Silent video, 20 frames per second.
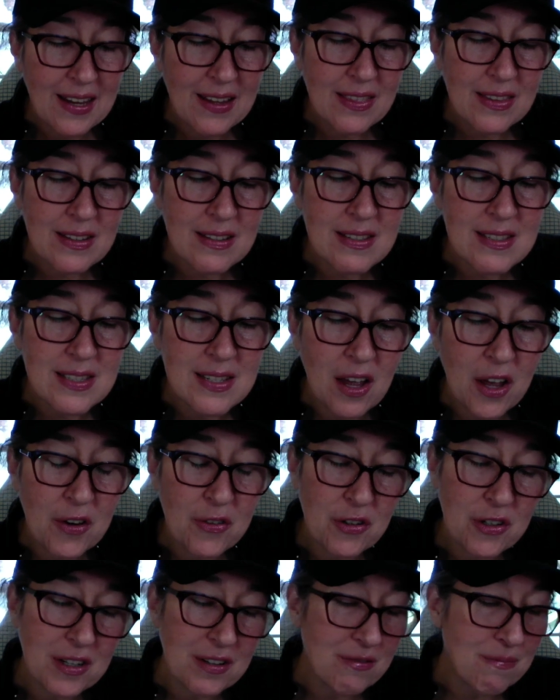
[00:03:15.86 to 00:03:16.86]
The
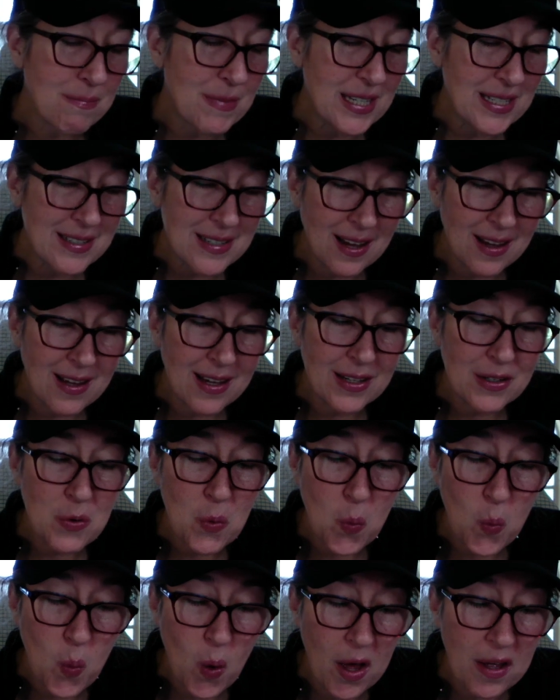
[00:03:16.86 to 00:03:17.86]
sovereign of Medan,
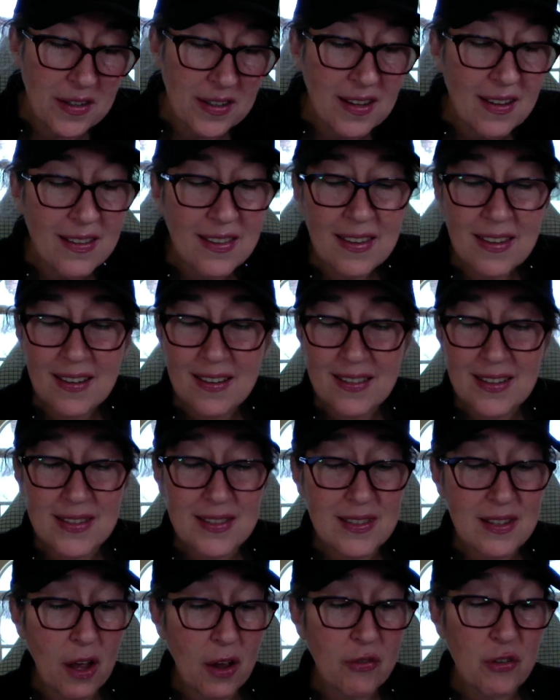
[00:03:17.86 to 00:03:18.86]
one. The
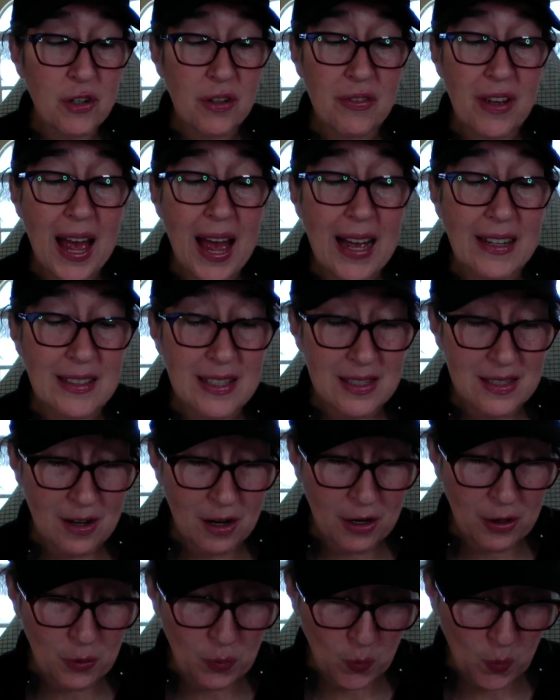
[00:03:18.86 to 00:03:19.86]
sovereign of
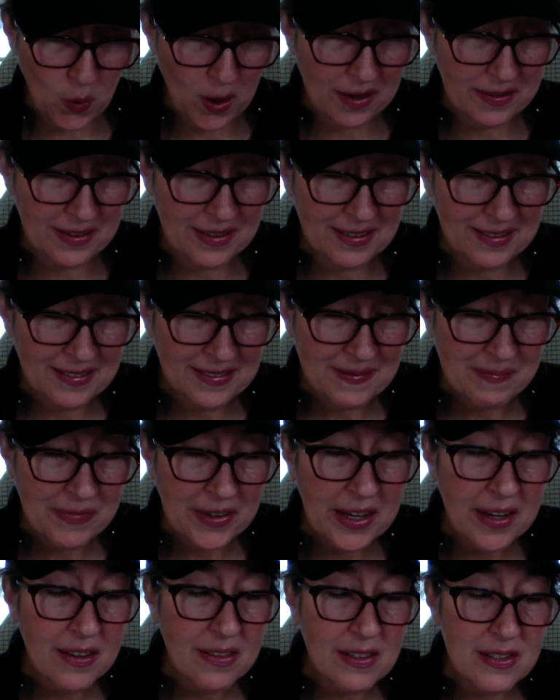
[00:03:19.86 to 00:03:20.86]
Hatzar, one.
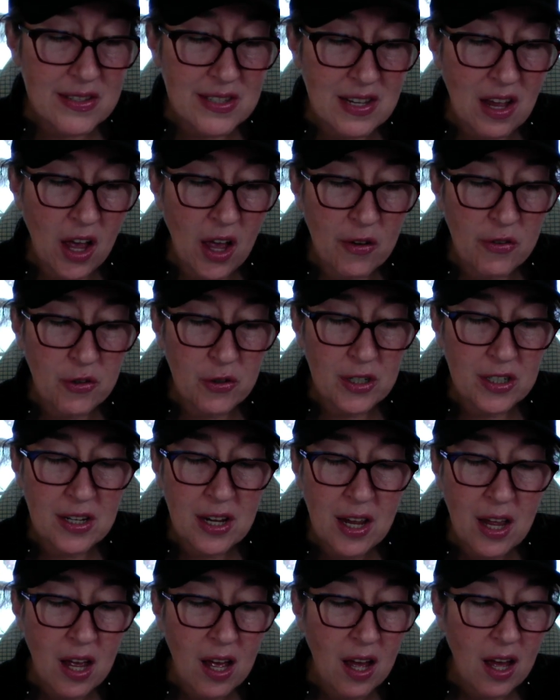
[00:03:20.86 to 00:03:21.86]
The sovereign
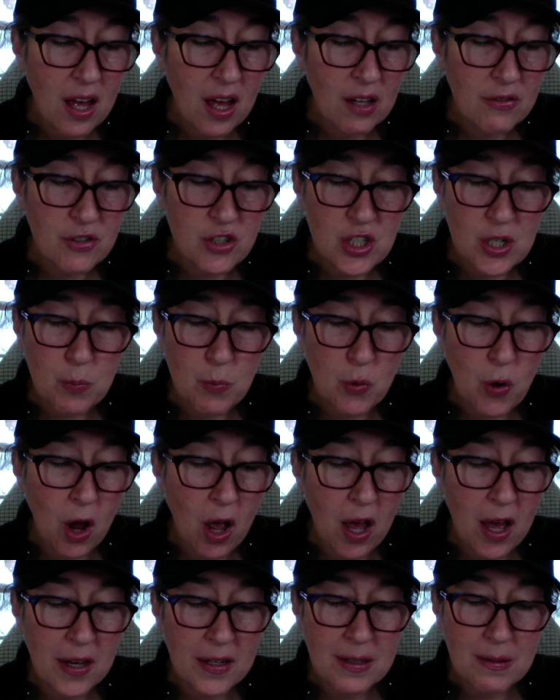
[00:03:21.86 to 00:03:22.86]
of
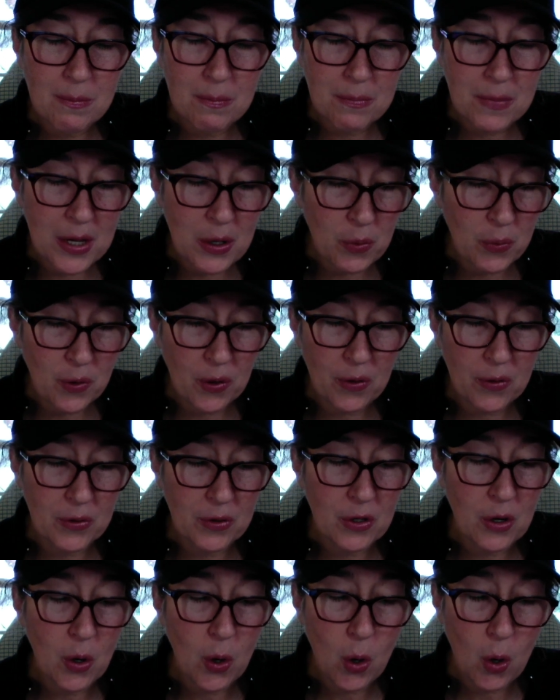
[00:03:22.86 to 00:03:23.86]
Shimron Meron,
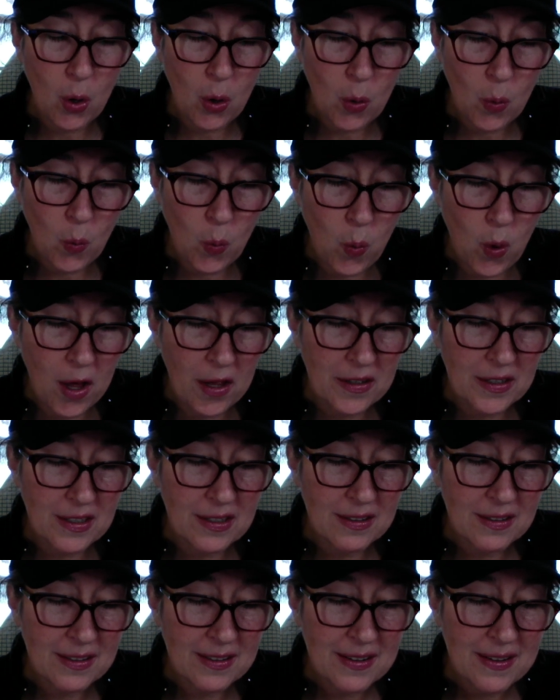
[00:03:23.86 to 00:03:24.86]
one.
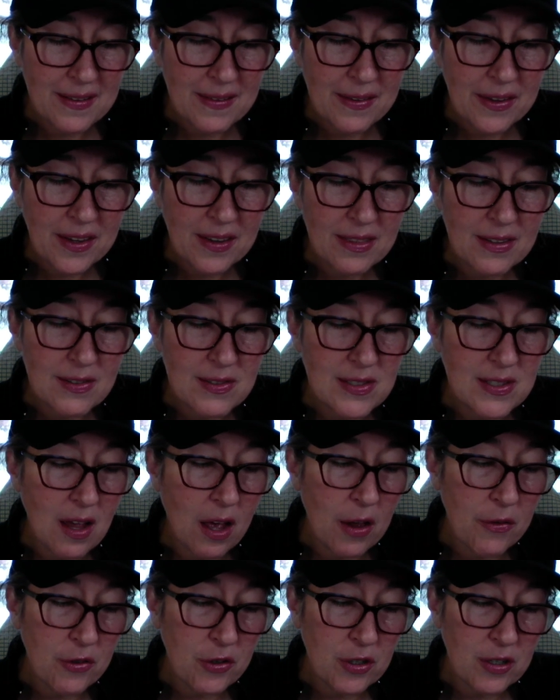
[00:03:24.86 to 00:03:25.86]
The
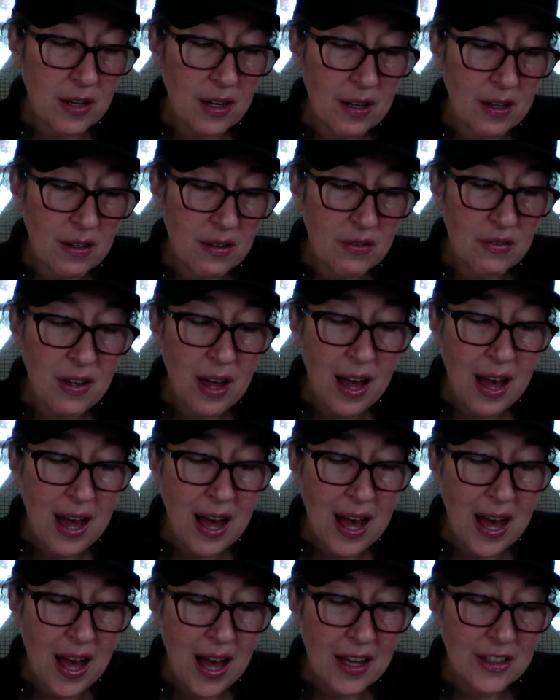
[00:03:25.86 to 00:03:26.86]
sovereign of
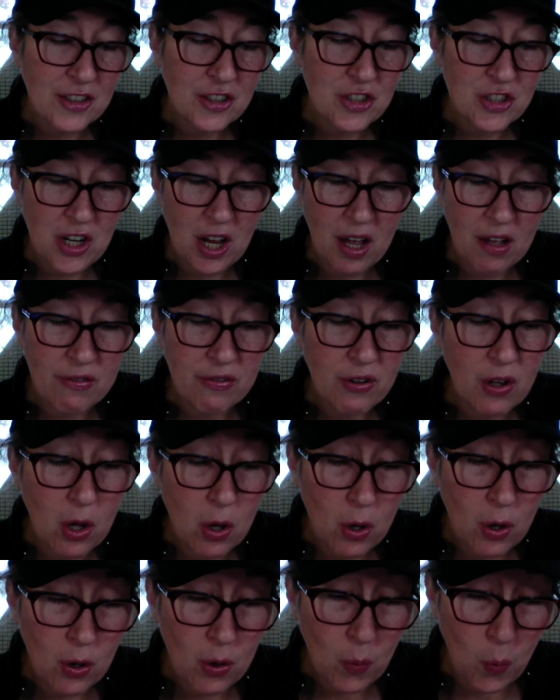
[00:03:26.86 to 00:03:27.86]
Akshath,
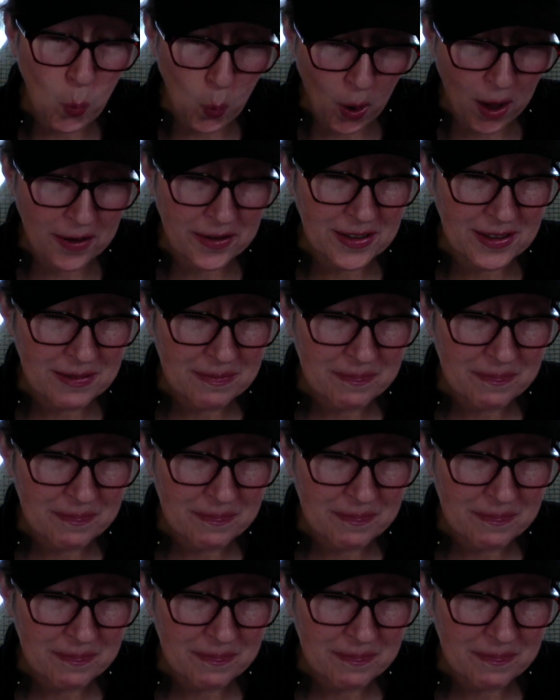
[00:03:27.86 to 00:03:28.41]
one.